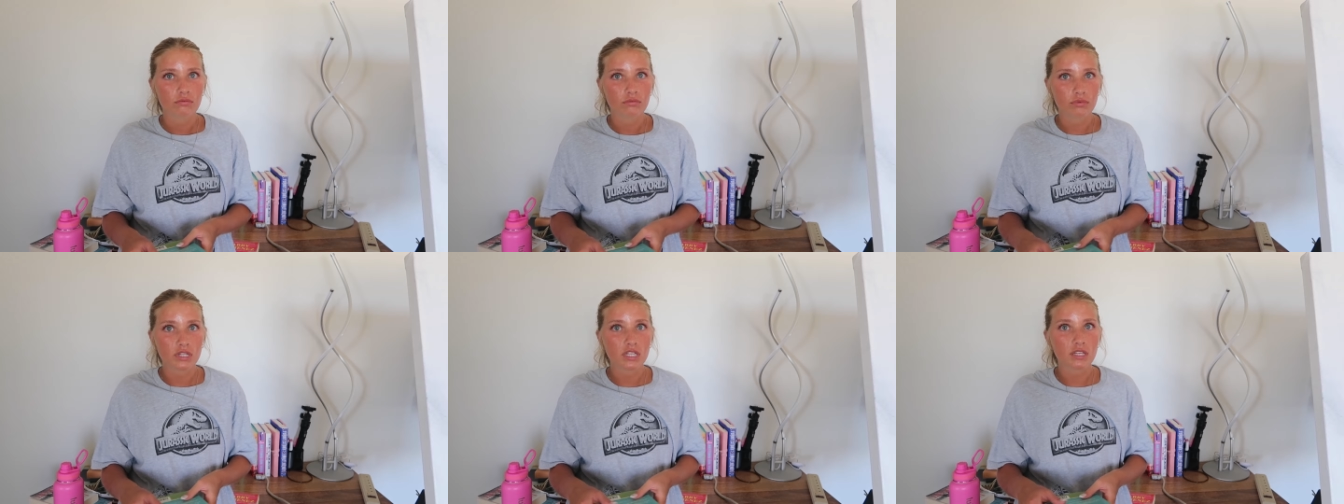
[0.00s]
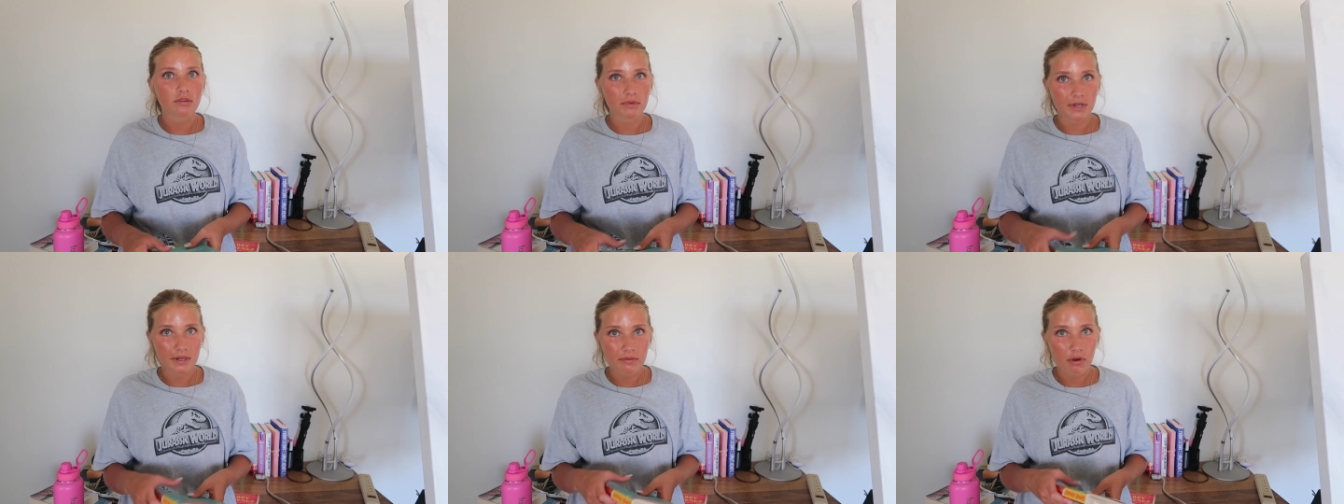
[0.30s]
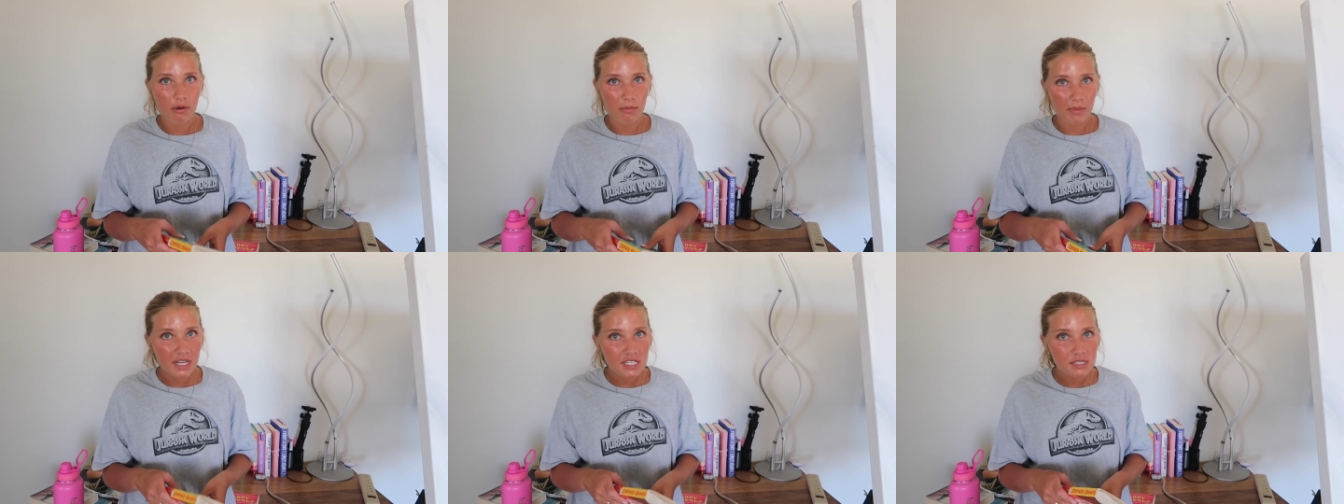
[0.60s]
really read
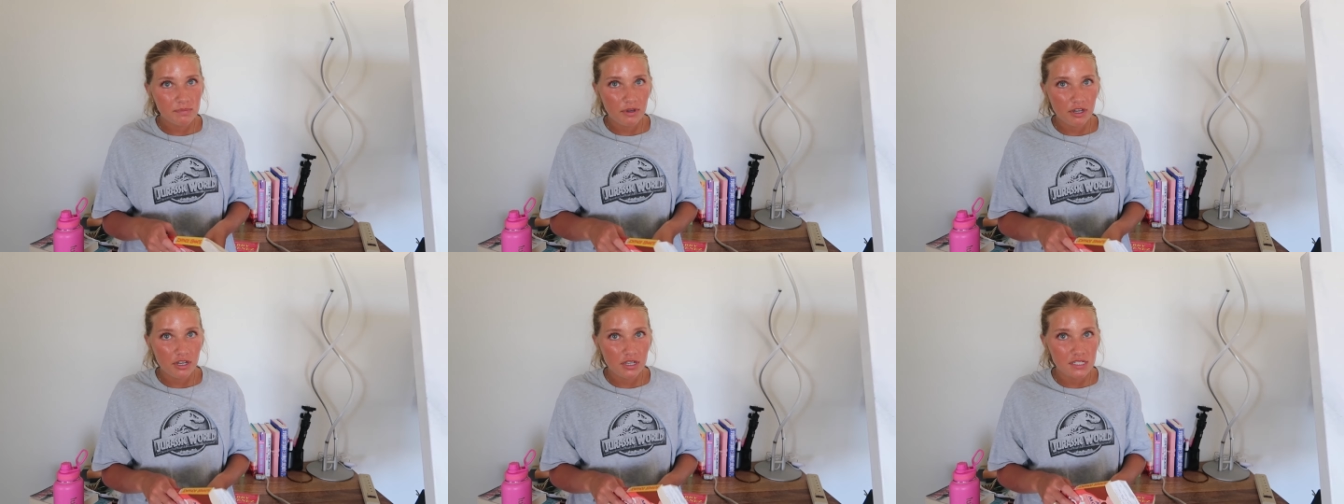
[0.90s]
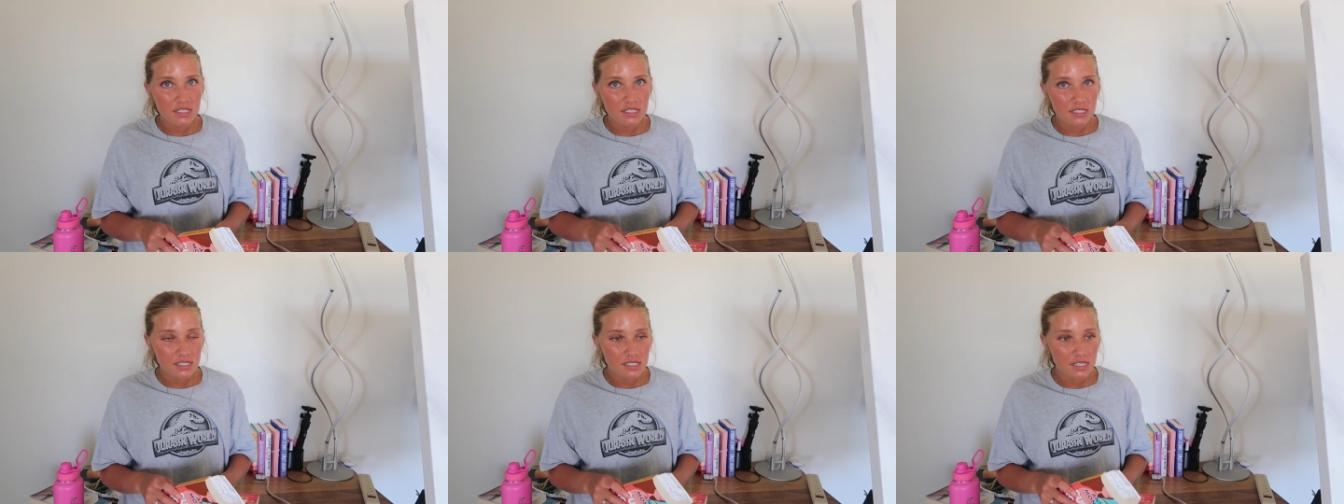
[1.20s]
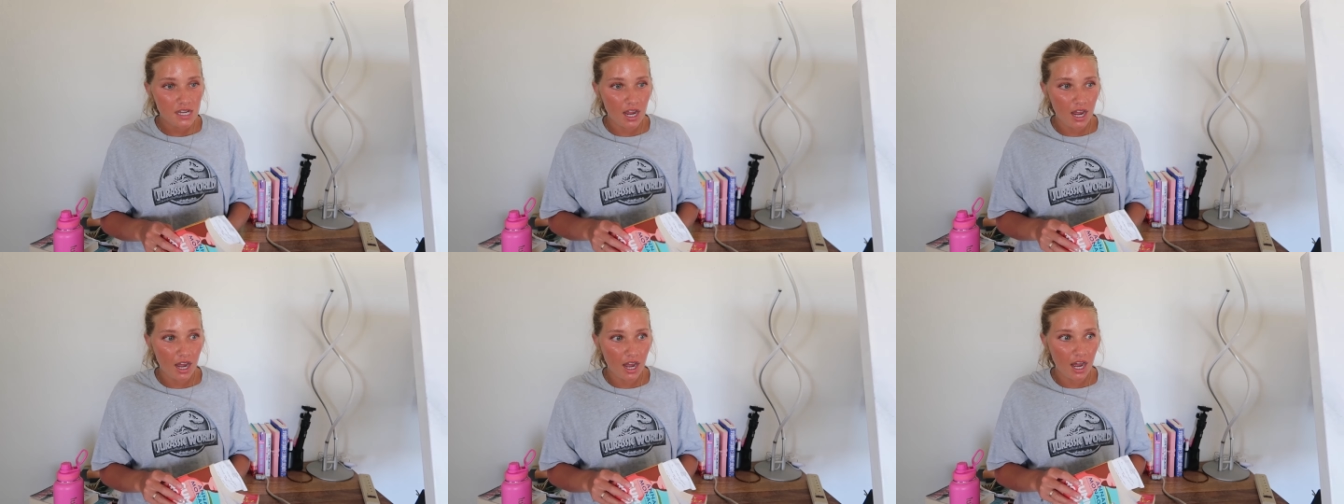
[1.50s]
romance books
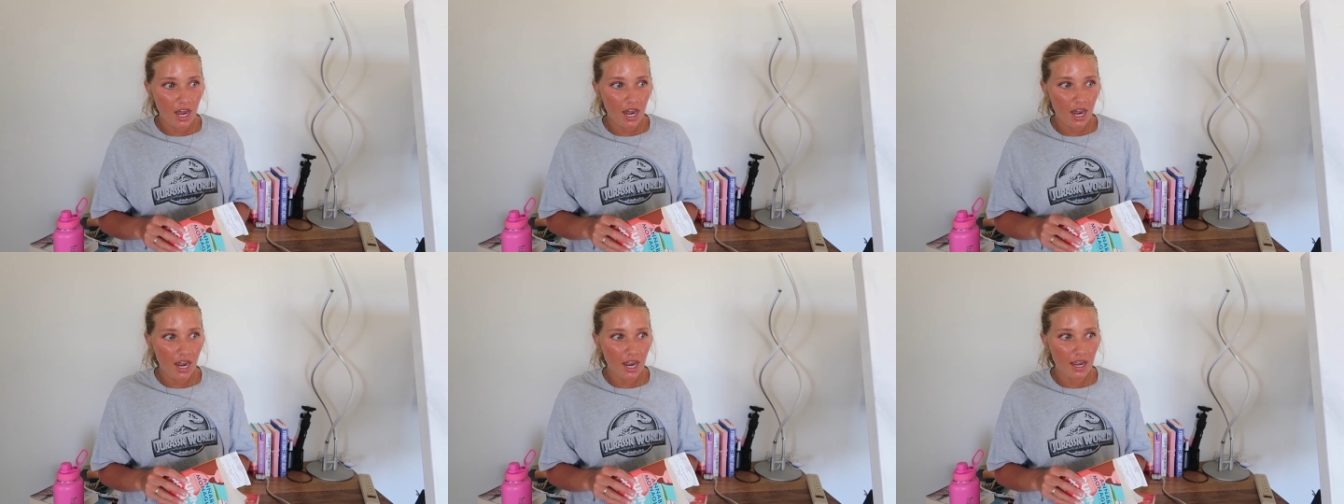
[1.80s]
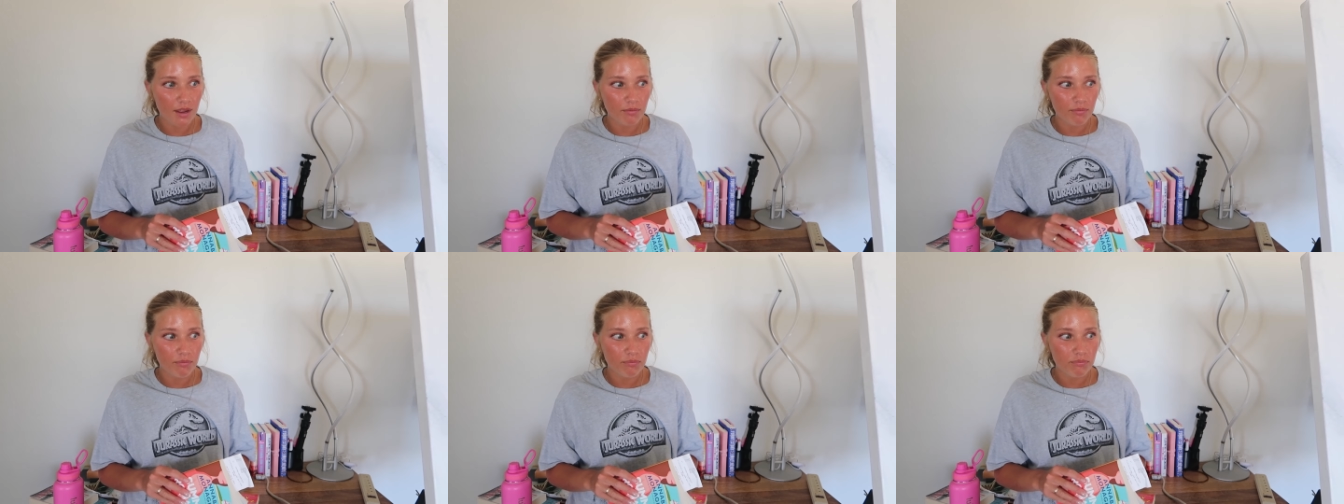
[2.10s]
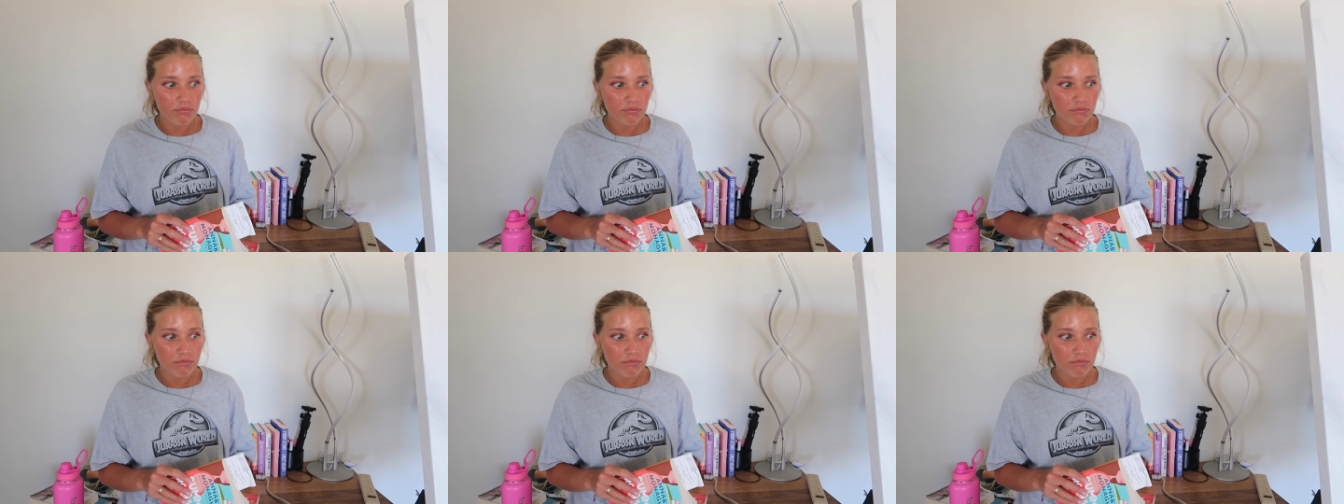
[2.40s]
i